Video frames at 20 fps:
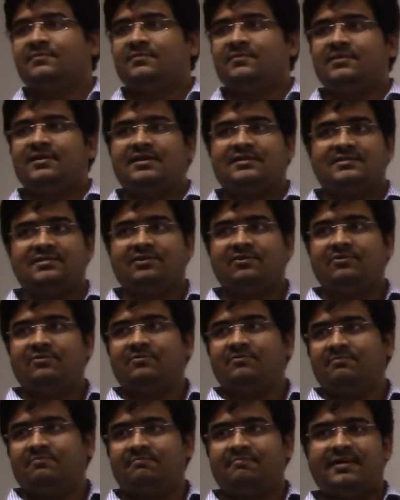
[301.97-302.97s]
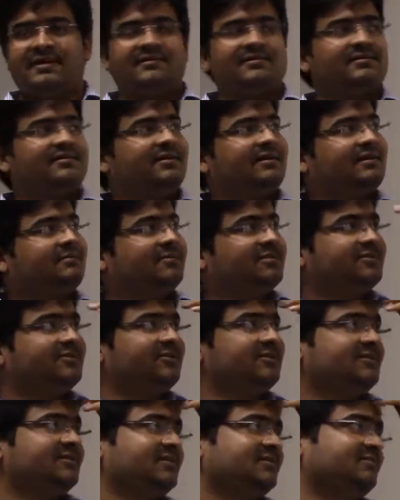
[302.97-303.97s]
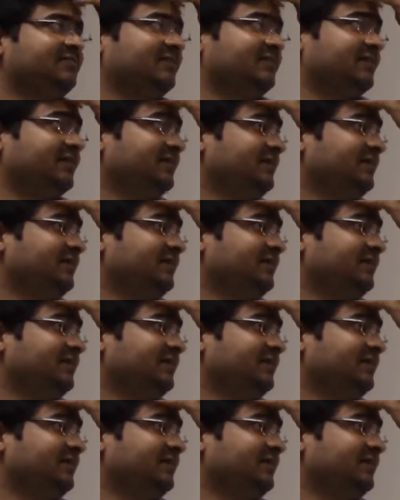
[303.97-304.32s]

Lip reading: That's how pattern database heuristics work.